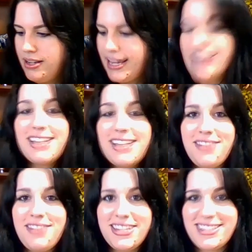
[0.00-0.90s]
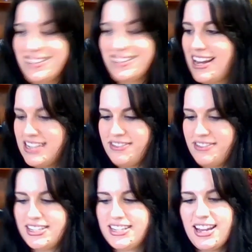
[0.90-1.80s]
Kate Davies
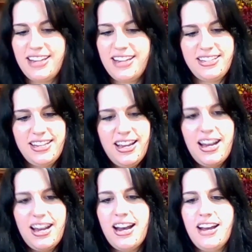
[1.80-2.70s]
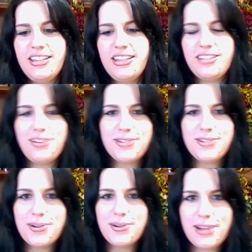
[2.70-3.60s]
Designs. This is
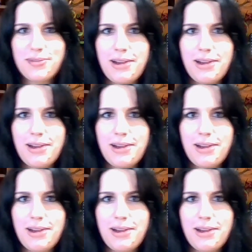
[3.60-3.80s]
also another one.